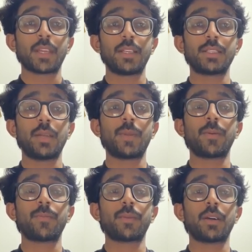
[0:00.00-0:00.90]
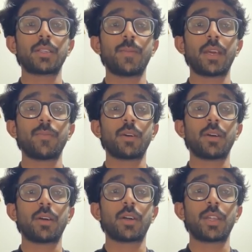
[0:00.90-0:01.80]
At the same time,
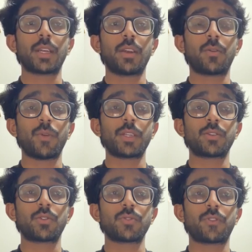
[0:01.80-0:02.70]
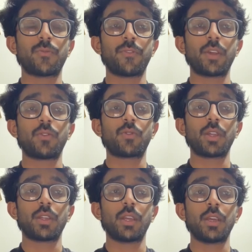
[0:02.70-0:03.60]
connected components rose from 15 to
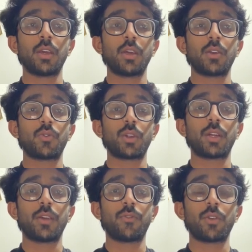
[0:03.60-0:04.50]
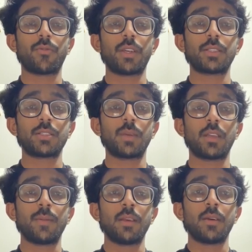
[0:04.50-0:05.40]
23 to 34. What does this mean?
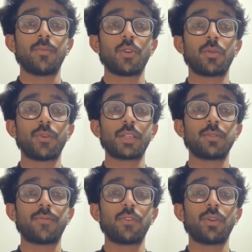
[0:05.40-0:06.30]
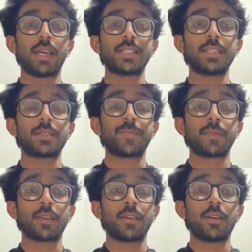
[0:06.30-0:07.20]
More components with fewer edges
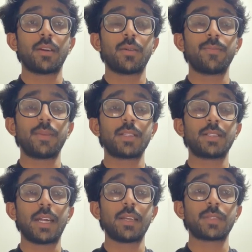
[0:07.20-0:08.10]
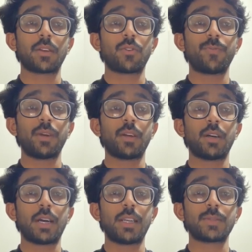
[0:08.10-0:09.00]
means items are grouping
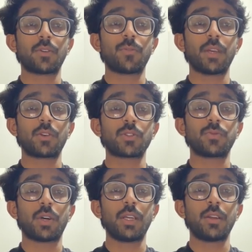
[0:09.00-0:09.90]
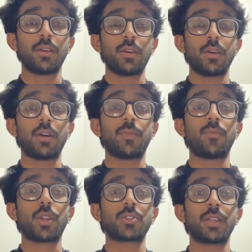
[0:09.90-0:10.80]
into smaller,
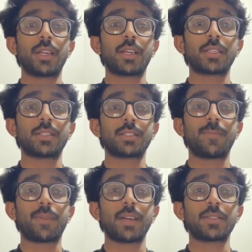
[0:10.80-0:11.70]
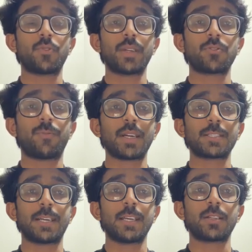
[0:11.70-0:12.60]
more isolated clusters. The price movements of
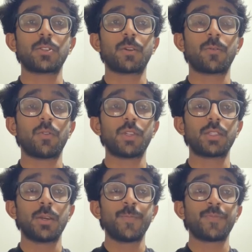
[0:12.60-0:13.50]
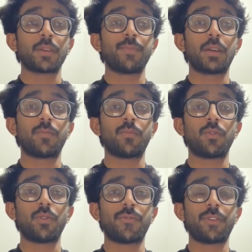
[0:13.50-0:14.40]
Pakistani consumer goods become
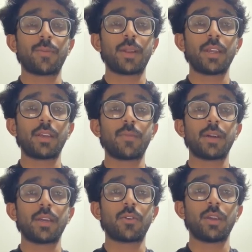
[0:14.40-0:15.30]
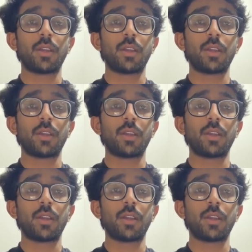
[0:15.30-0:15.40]
more fragmented year on year.